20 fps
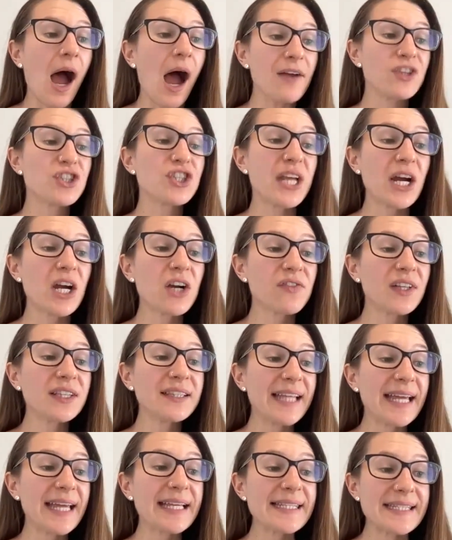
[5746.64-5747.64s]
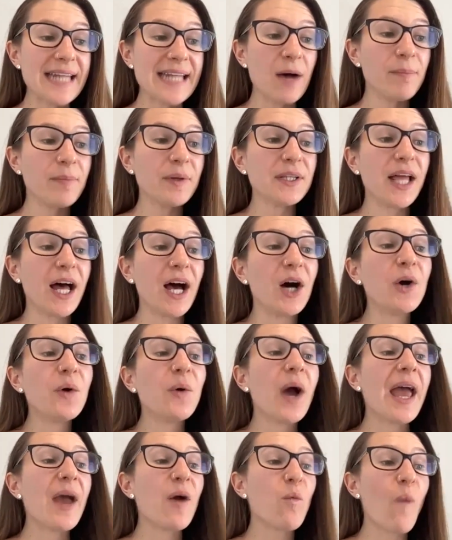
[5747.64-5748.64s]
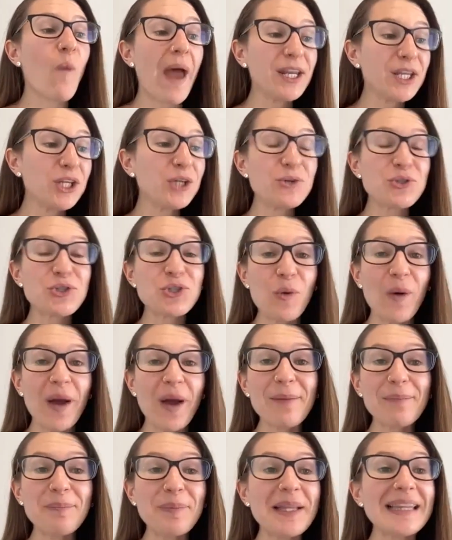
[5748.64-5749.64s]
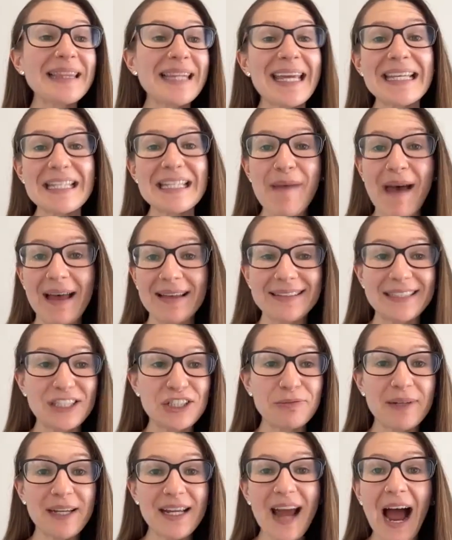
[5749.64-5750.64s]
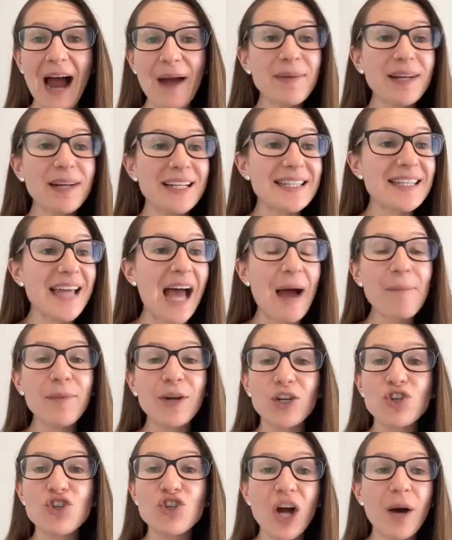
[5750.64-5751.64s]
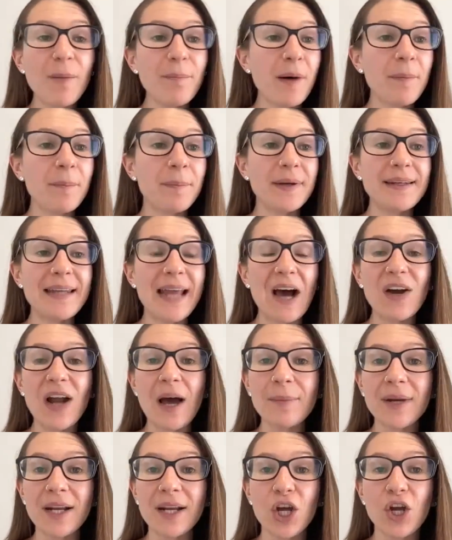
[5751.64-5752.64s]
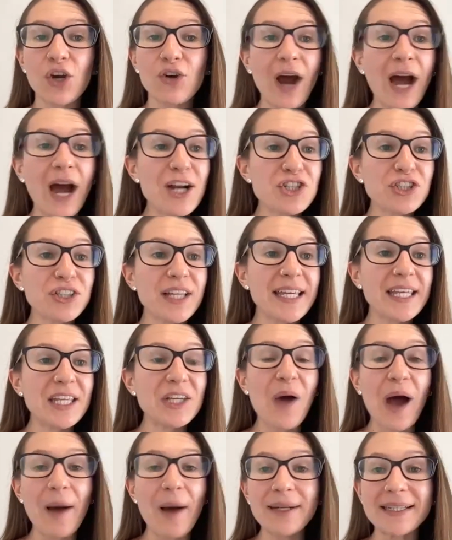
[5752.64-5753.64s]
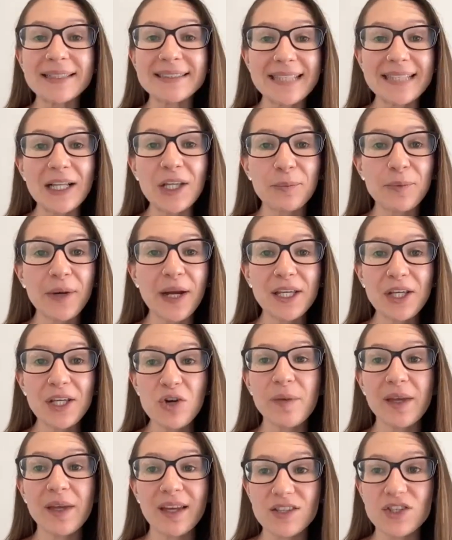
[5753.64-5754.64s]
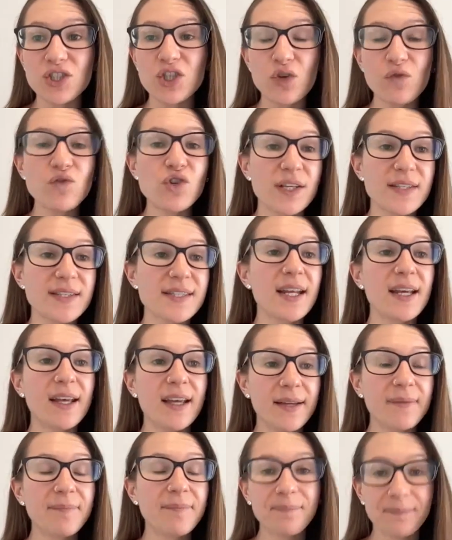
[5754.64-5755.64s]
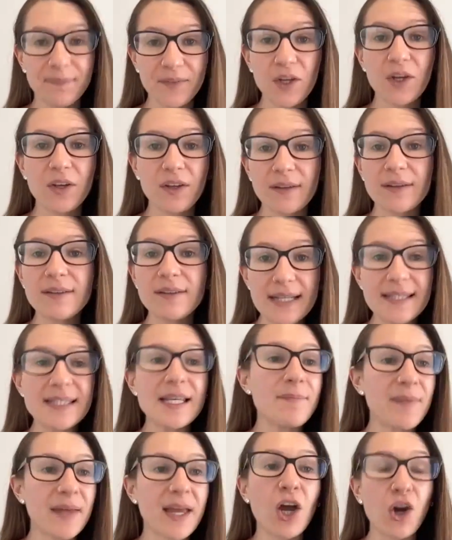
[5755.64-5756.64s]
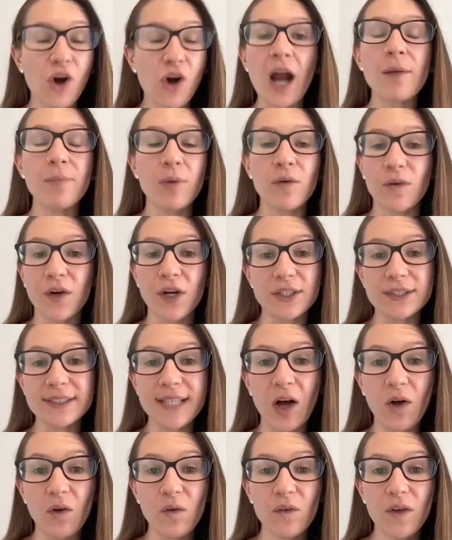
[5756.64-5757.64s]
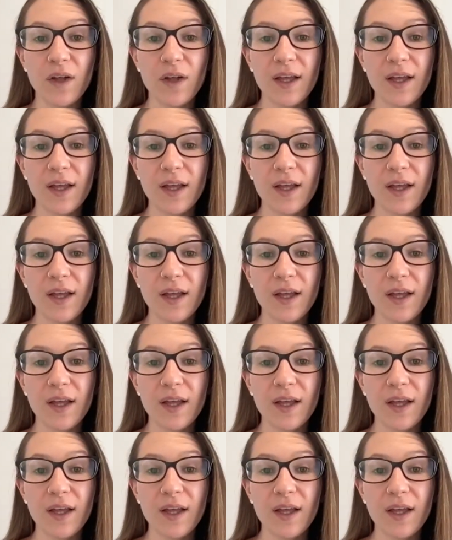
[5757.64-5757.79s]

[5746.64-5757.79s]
I've shared the links down below. When you join, please message me. I'm gonna jump up and down. I'm gonna congratulate you. I'm gonna celebrate you because you just did something incredible for yourself.